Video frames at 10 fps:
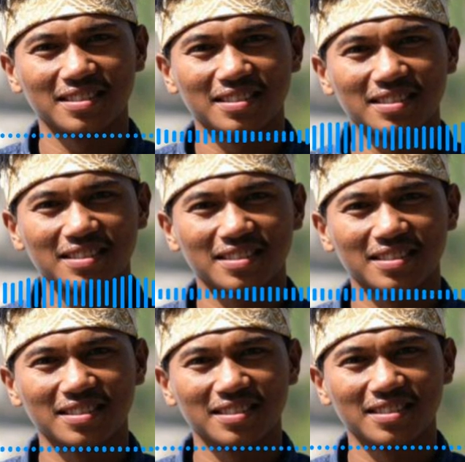
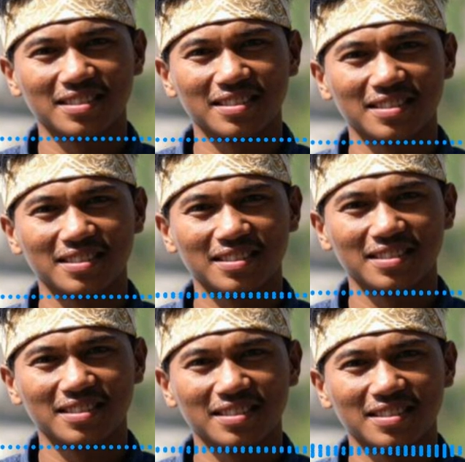
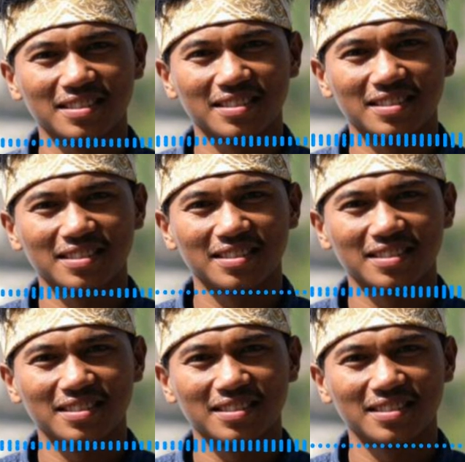
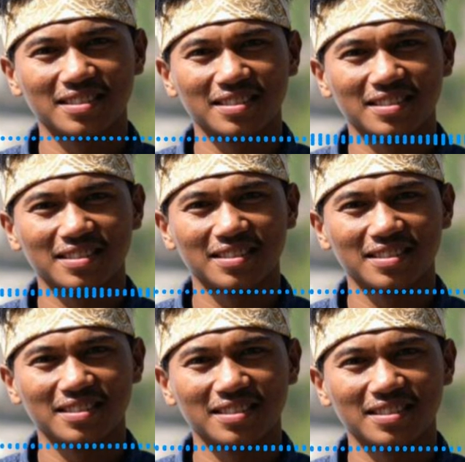
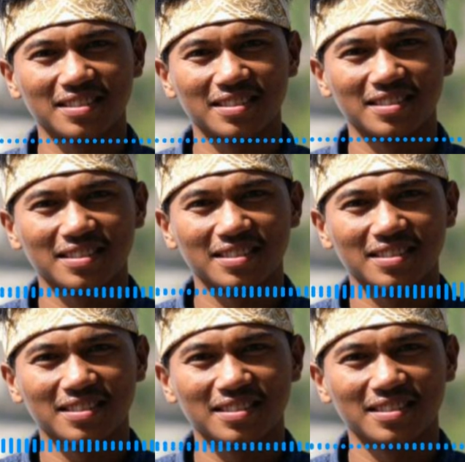
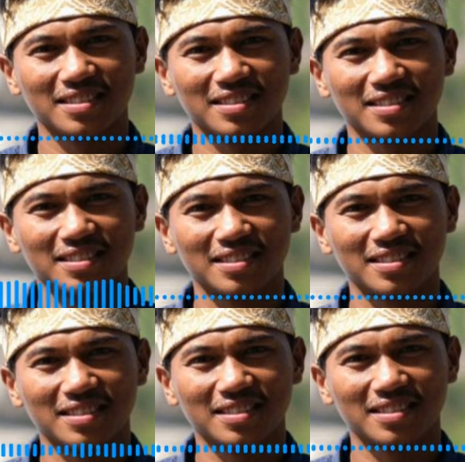
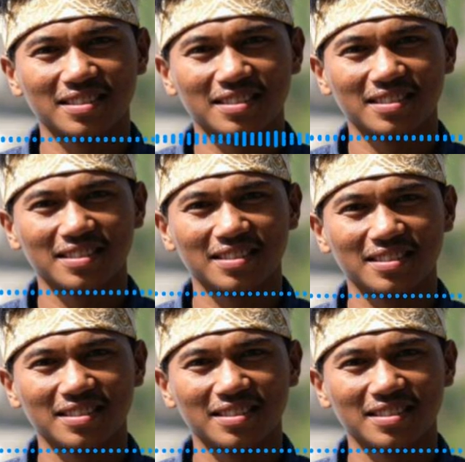This person isn't speaking.